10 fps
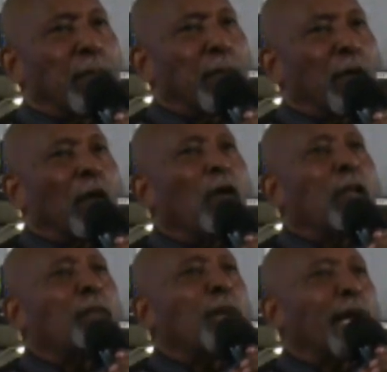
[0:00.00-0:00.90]
All of
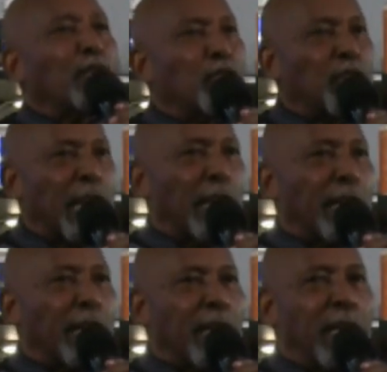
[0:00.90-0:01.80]
them had a stake.
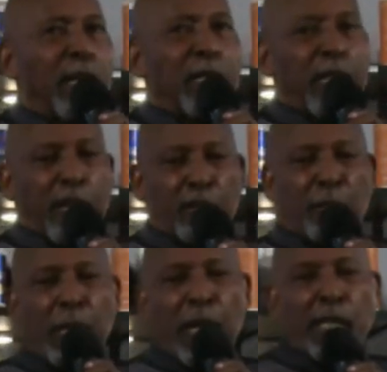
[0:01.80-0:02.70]
The
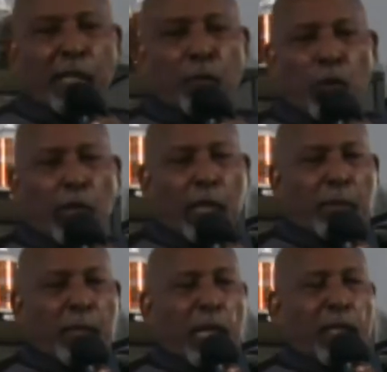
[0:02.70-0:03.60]
FBI didn't want him
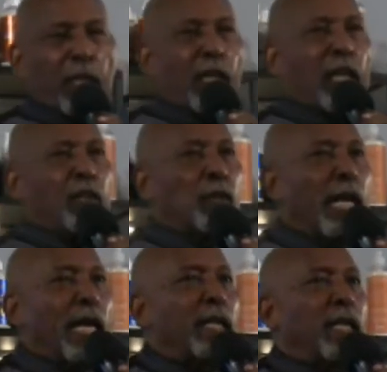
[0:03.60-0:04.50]
and Dr. King
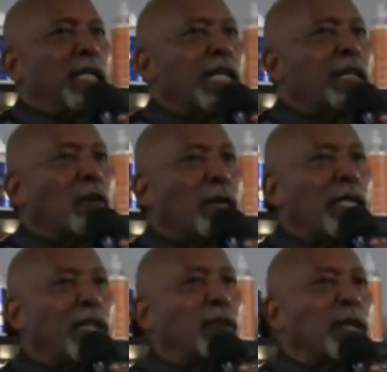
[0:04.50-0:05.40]
uniting, and they'd
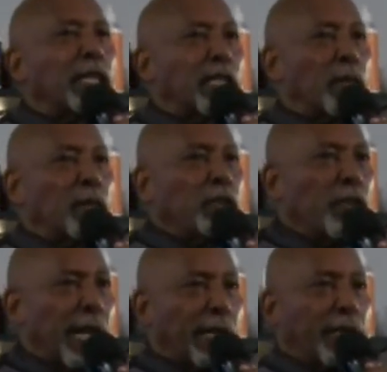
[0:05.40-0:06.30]
already agreed that they would
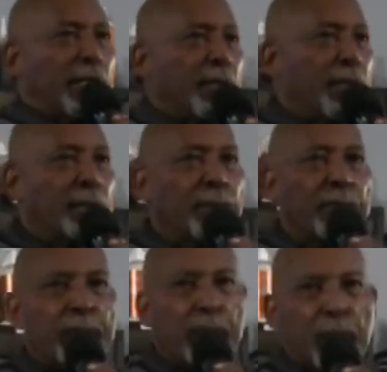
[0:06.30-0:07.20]
unite.
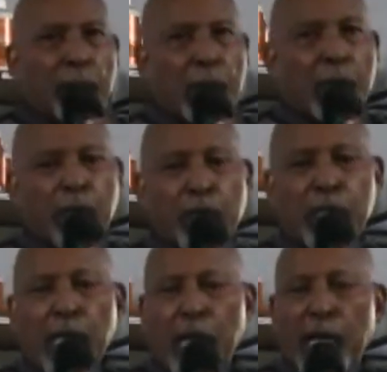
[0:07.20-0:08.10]
The
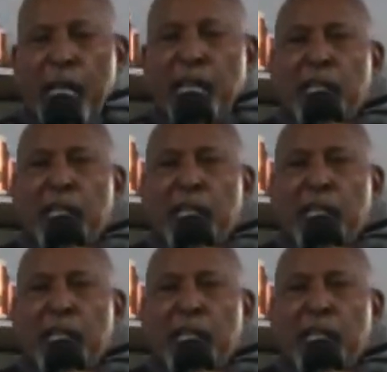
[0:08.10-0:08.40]
CIA